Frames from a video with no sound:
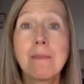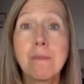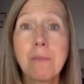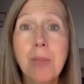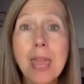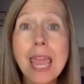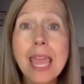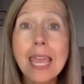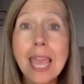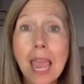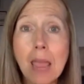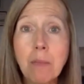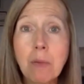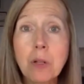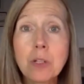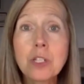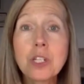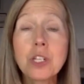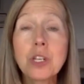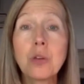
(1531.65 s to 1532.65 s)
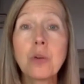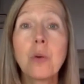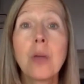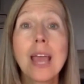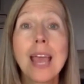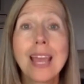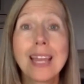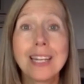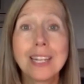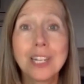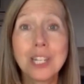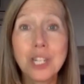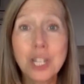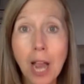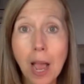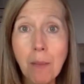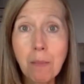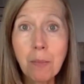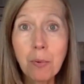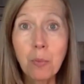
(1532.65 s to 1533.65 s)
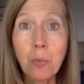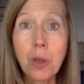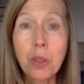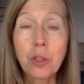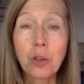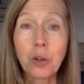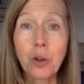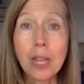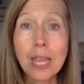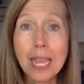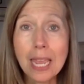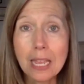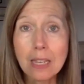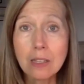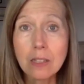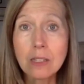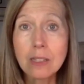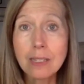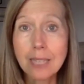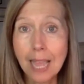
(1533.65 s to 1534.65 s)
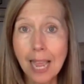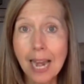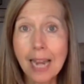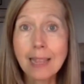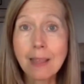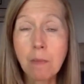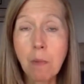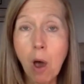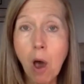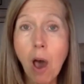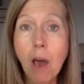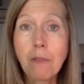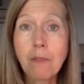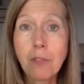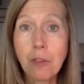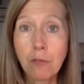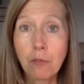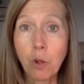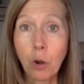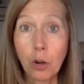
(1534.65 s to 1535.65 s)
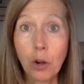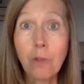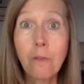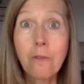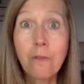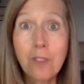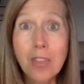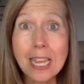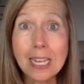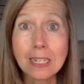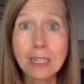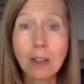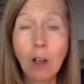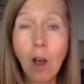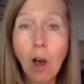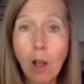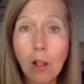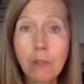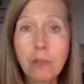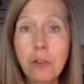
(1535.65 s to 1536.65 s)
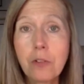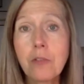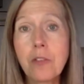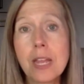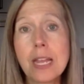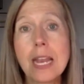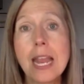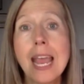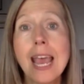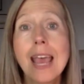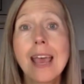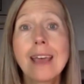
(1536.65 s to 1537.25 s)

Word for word: being able to jump with her heels, getting them off the floor, her feet, all of her feet.